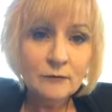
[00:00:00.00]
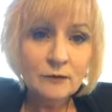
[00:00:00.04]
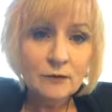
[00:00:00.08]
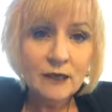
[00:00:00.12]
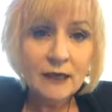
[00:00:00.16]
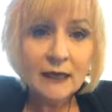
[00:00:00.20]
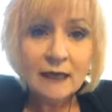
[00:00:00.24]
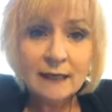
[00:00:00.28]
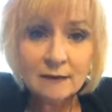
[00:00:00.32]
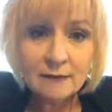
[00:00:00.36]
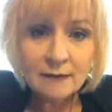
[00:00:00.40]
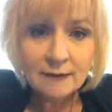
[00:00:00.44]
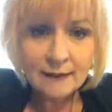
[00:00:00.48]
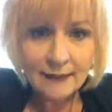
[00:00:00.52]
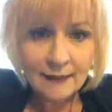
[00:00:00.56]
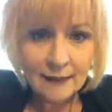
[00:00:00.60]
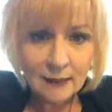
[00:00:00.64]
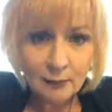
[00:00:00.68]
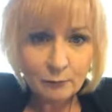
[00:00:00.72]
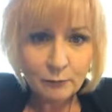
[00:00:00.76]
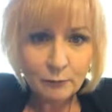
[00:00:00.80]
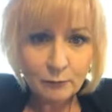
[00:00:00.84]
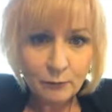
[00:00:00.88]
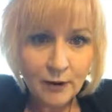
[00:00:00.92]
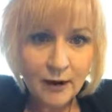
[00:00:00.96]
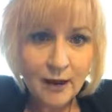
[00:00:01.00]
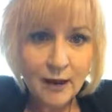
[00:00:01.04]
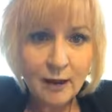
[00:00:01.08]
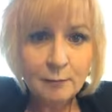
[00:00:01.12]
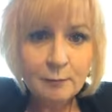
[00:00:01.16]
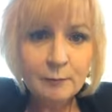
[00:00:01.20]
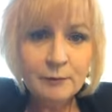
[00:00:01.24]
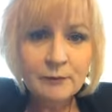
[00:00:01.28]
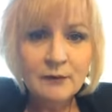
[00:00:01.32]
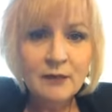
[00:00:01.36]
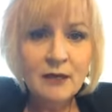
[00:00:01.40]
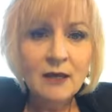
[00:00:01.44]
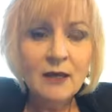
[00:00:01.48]
handicap
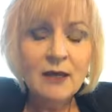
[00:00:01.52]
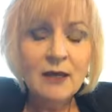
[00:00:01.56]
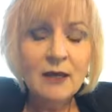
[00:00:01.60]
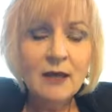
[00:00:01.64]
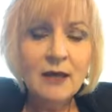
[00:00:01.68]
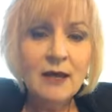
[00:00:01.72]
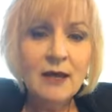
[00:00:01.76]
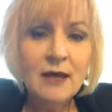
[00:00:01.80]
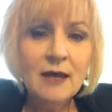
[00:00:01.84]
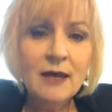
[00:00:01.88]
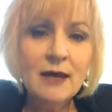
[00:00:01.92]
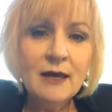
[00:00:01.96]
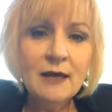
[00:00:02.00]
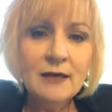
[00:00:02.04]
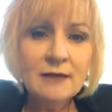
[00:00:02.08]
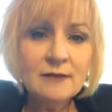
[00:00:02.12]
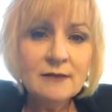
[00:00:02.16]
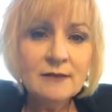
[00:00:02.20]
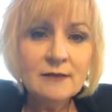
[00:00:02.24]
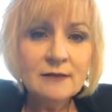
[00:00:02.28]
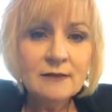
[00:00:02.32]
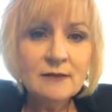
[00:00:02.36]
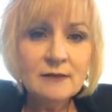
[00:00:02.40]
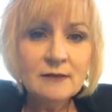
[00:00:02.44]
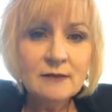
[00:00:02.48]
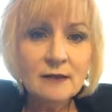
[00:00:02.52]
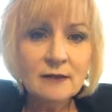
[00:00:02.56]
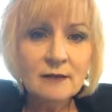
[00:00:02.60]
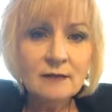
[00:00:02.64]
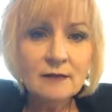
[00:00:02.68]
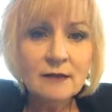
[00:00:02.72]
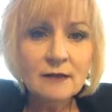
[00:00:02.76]
rap as